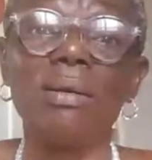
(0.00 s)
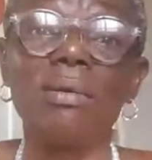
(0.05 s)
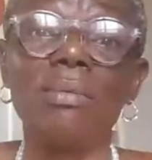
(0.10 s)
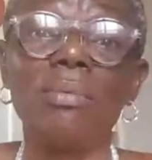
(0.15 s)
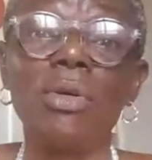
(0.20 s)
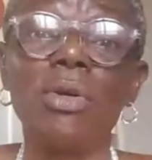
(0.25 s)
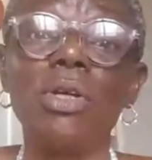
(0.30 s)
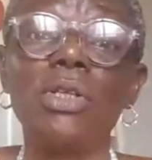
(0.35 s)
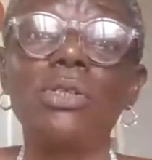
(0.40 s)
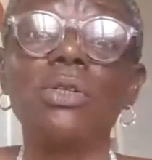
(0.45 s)

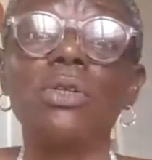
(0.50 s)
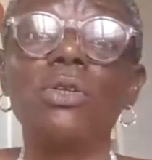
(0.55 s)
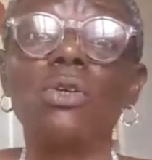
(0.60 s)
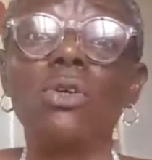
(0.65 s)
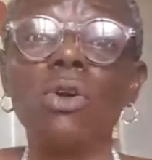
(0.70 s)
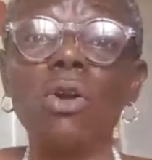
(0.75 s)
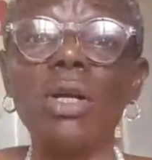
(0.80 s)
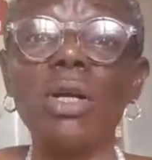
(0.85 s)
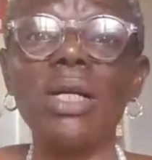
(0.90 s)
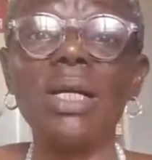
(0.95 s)
Because
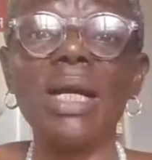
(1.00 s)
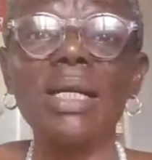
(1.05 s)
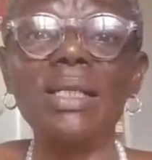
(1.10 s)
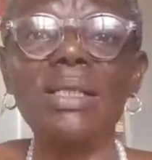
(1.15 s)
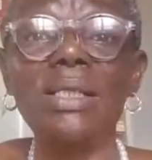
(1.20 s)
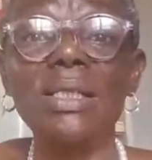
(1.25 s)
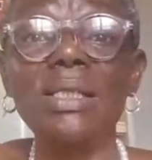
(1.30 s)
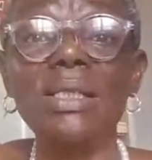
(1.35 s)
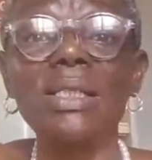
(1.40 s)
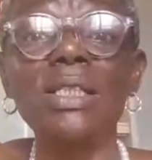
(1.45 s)
clogging
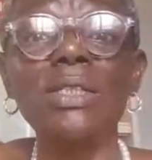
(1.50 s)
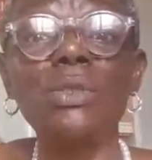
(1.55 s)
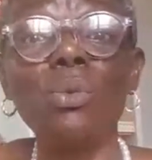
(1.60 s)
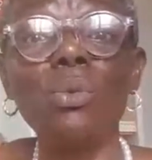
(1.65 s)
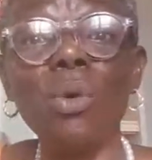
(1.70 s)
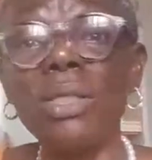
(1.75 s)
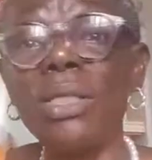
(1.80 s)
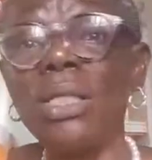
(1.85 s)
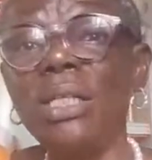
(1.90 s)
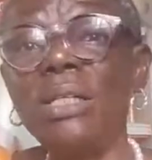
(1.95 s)
arteries is
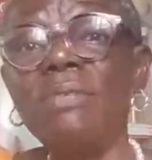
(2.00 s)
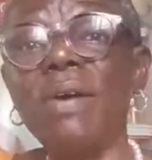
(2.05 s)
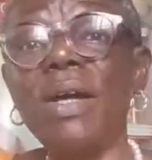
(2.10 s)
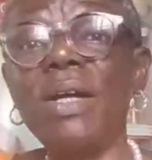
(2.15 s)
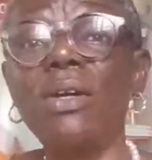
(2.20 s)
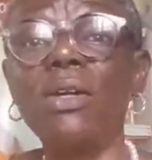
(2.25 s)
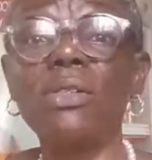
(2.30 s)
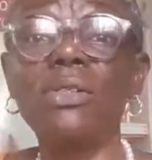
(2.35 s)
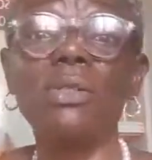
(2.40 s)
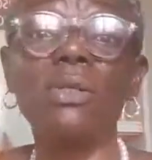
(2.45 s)
what the liver
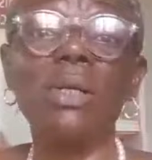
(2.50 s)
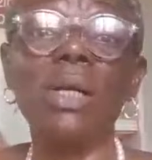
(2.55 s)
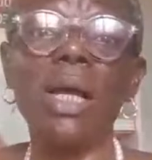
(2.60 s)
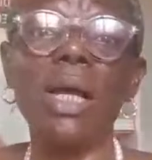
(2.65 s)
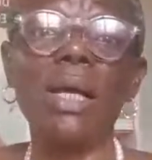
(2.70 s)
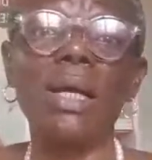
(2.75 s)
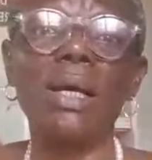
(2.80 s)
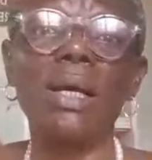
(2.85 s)
doesn't like.